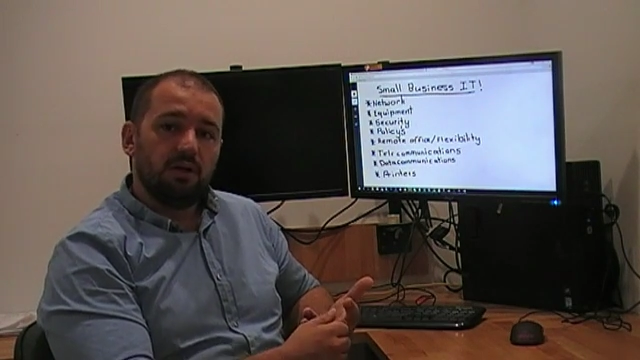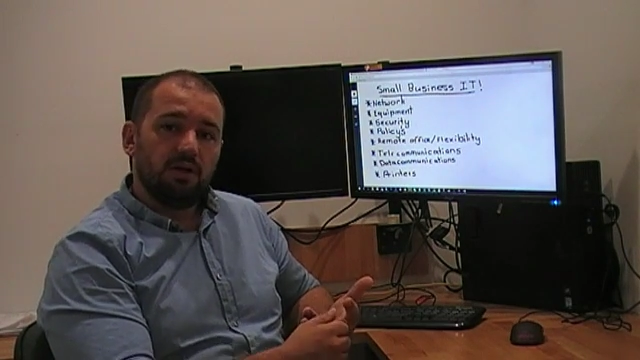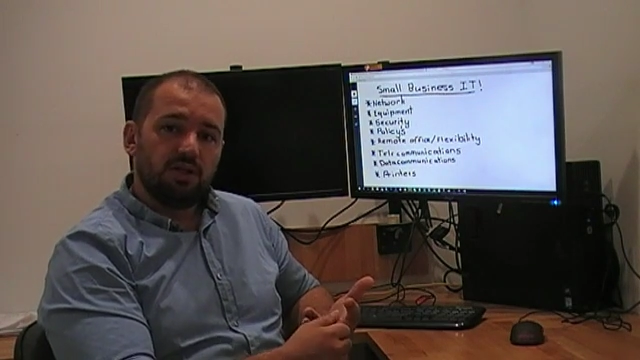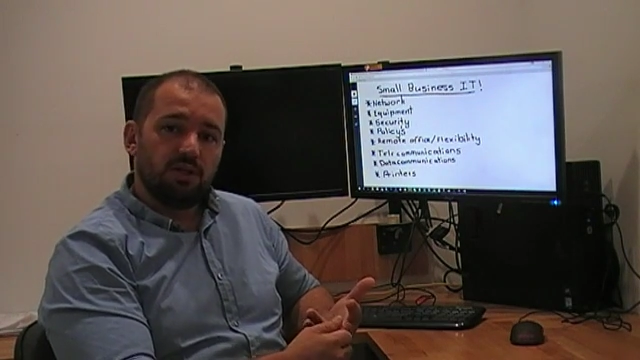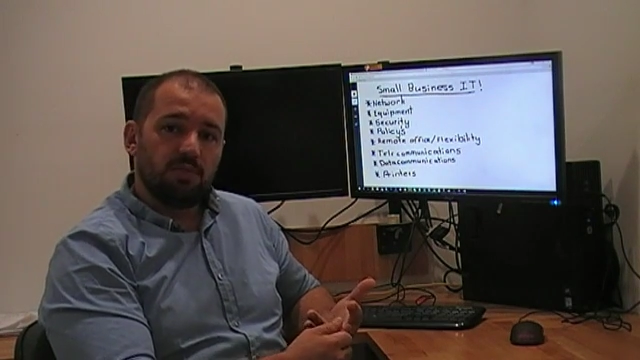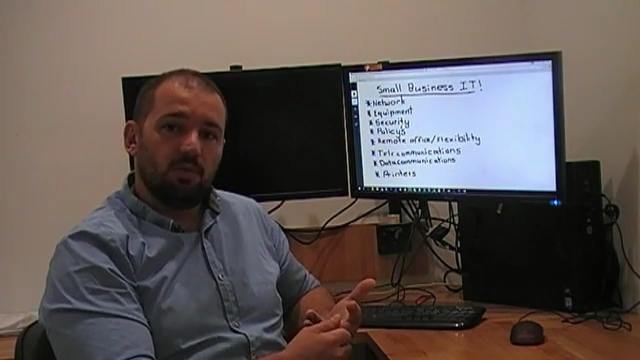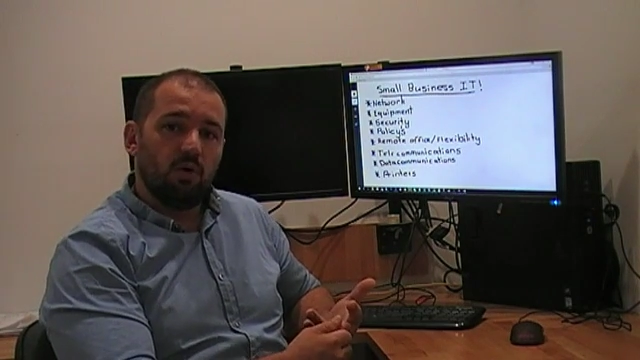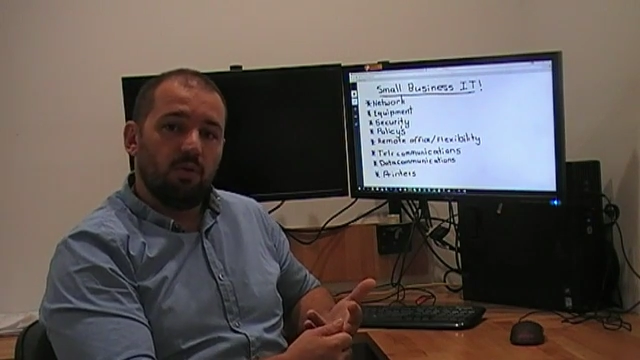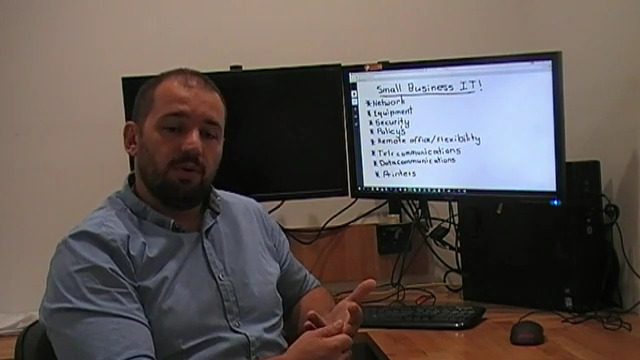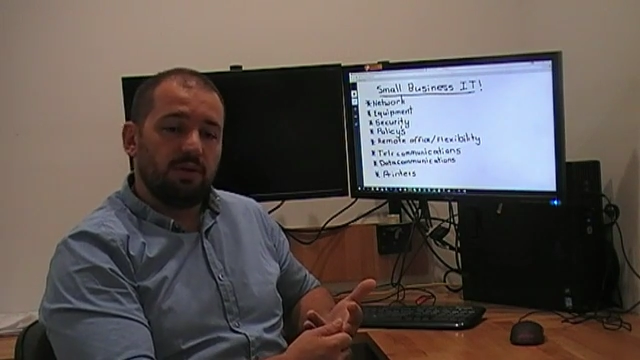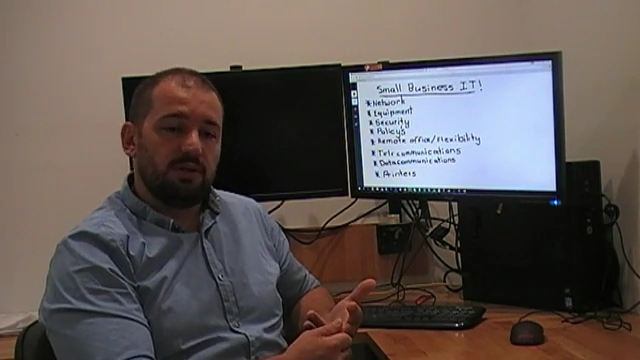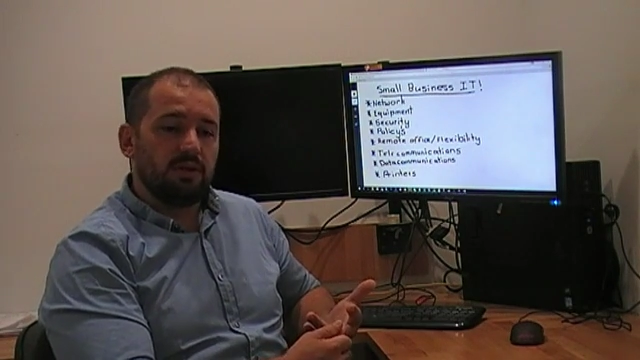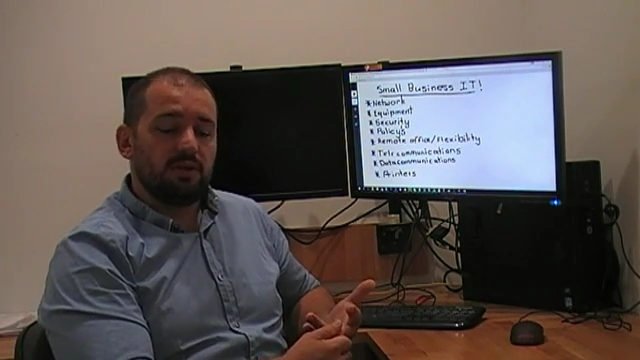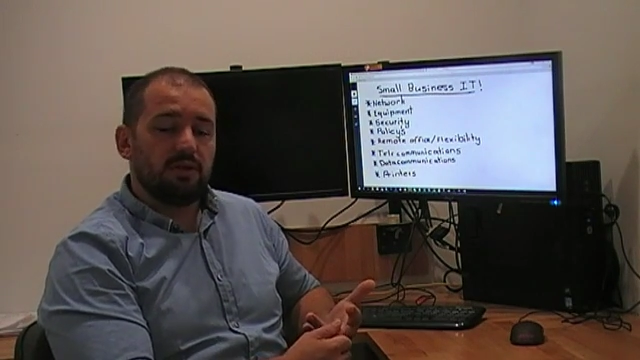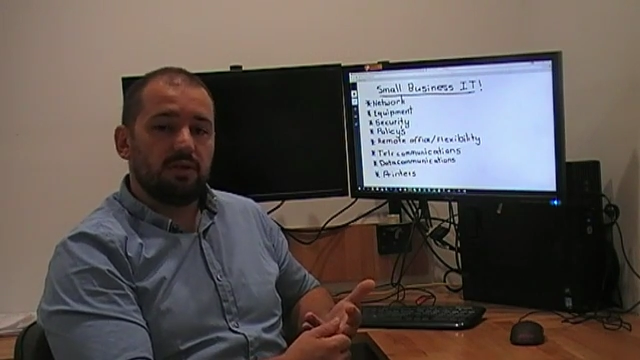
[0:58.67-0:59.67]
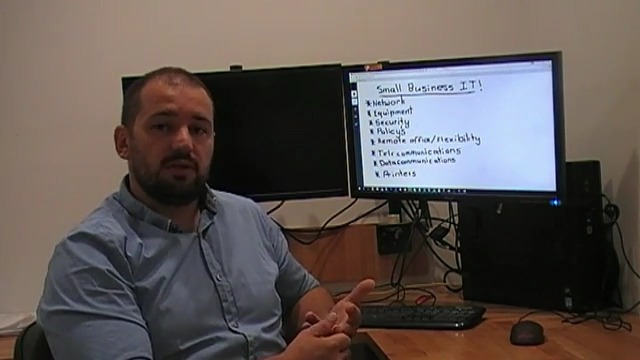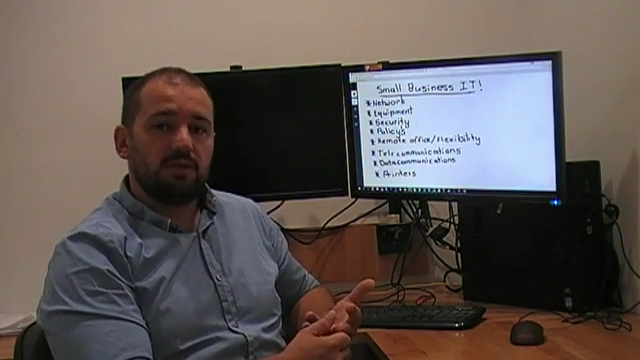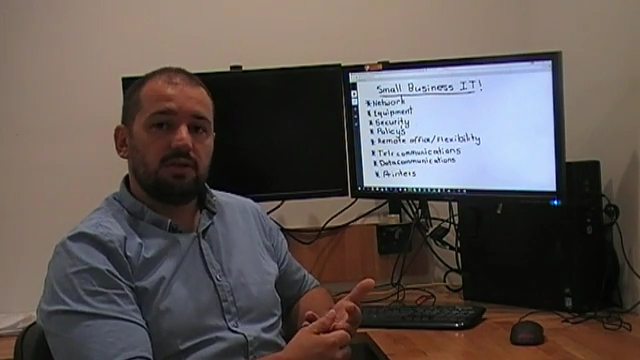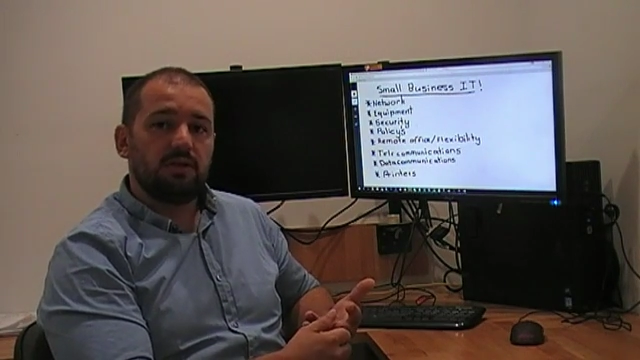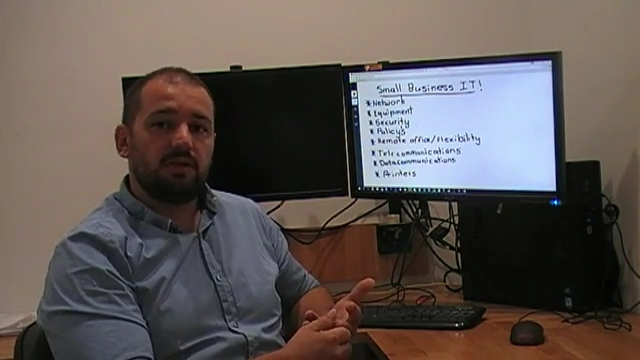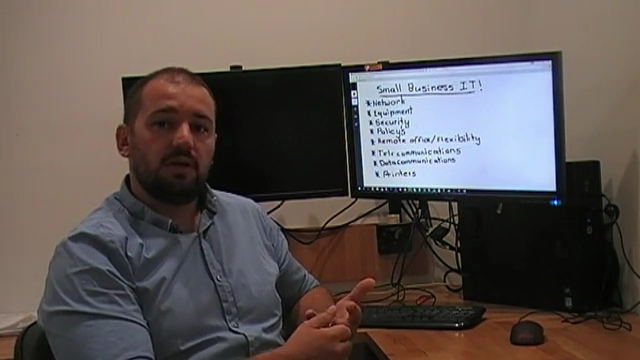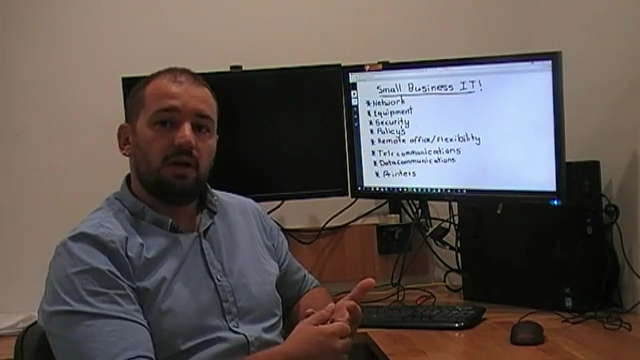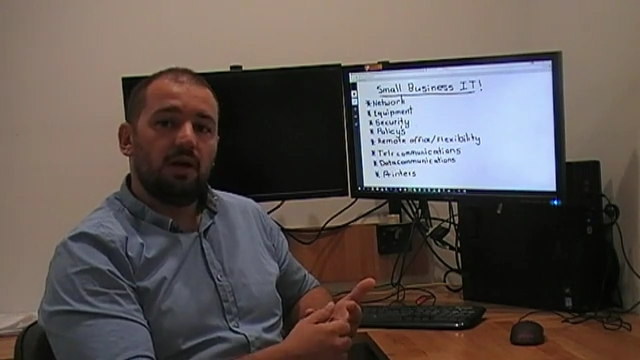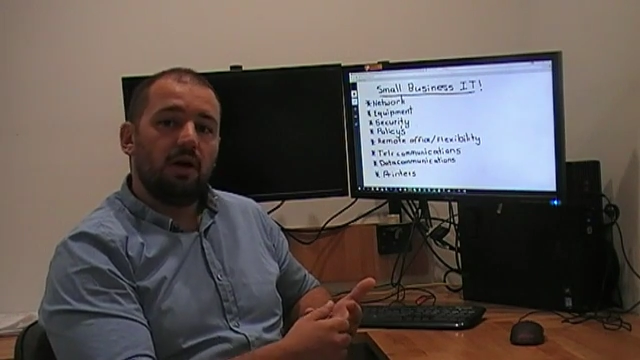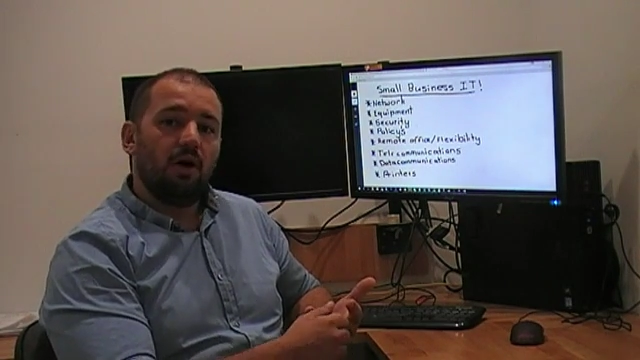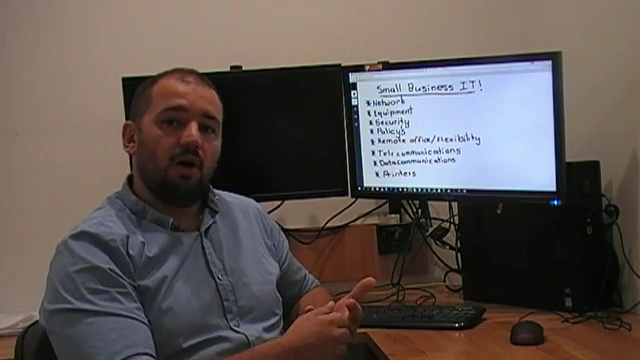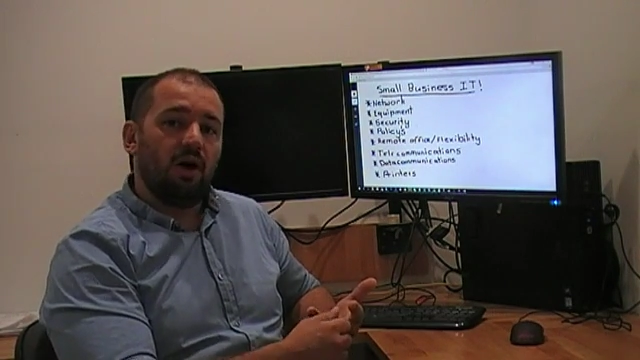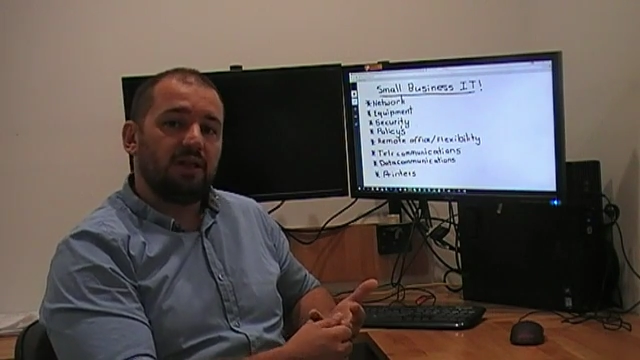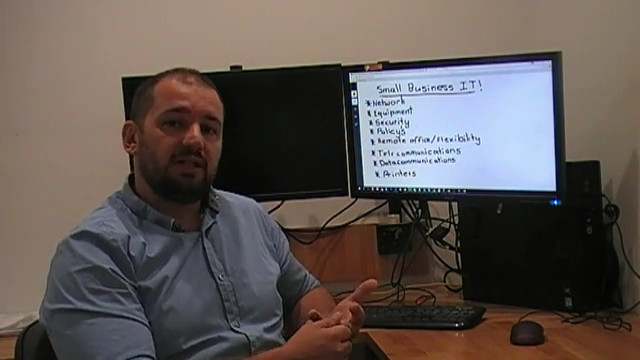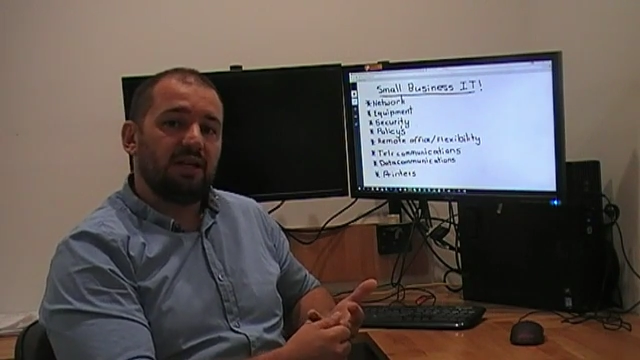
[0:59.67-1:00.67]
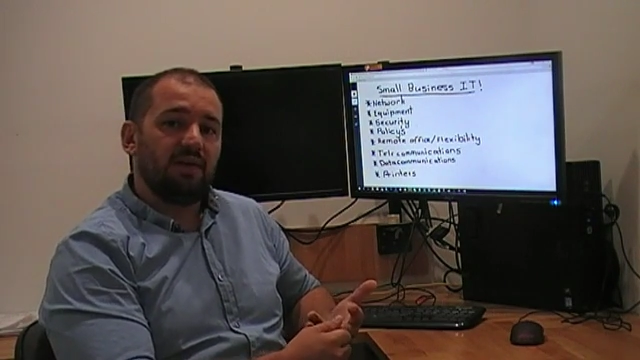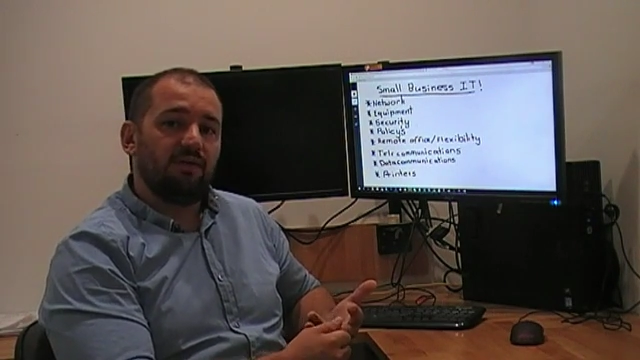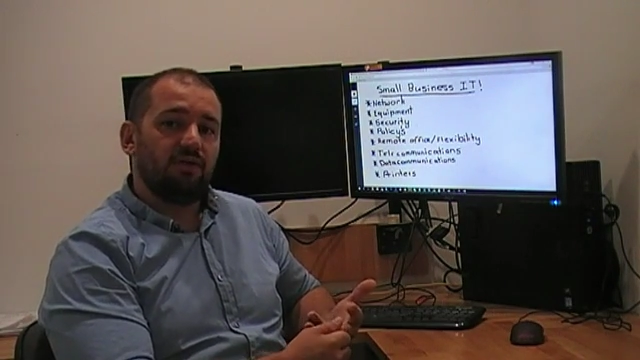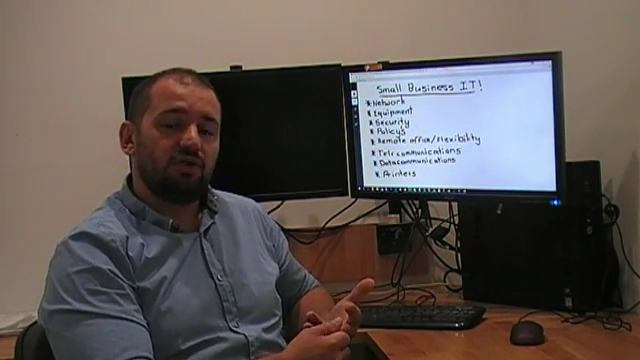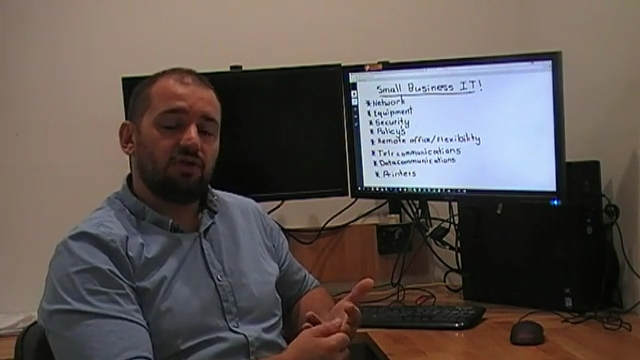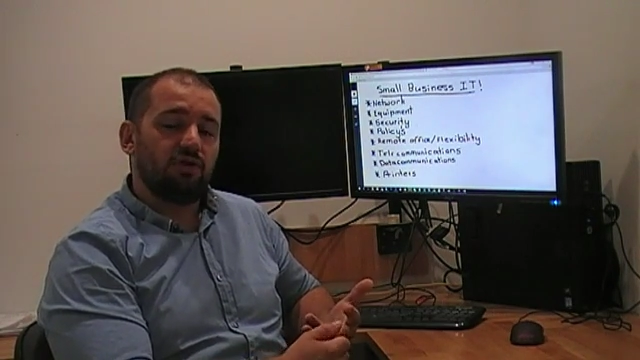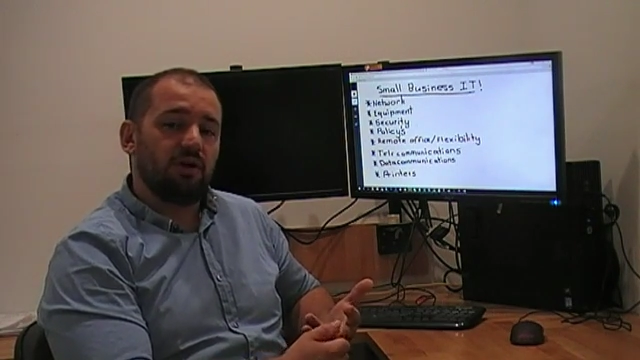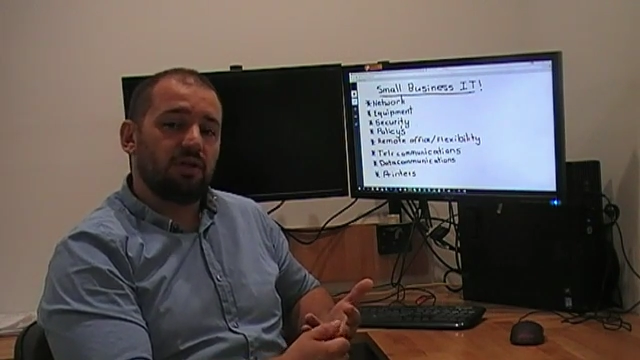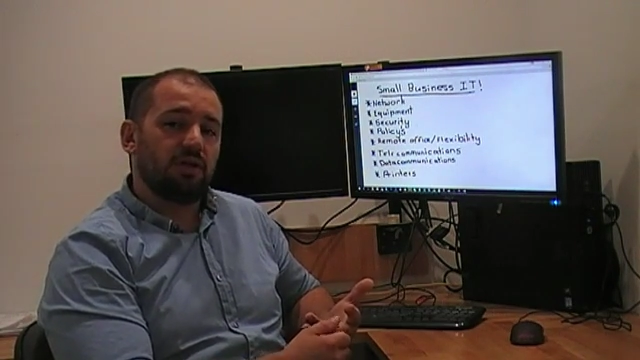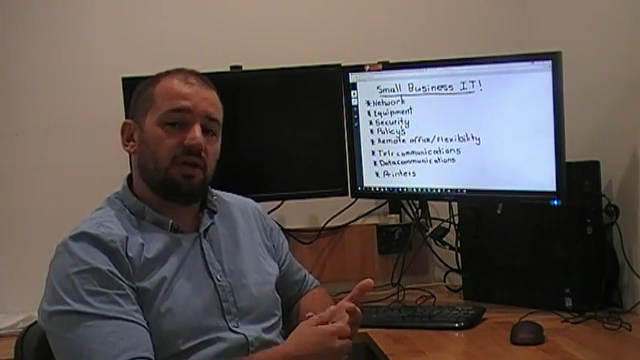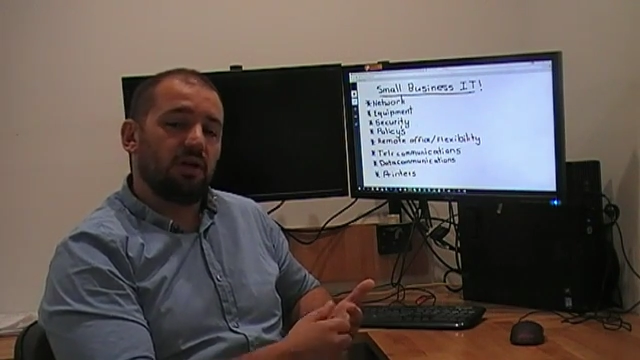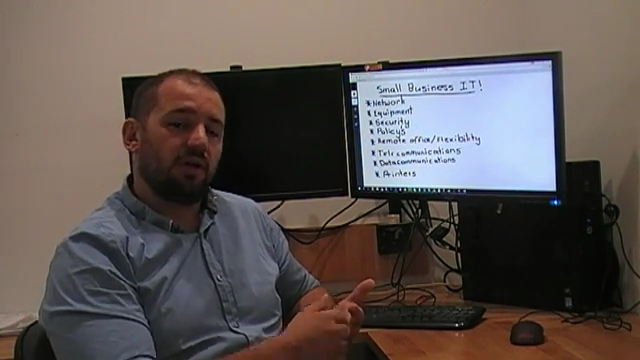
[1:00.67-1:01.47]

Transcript: small business's IT infrastructure.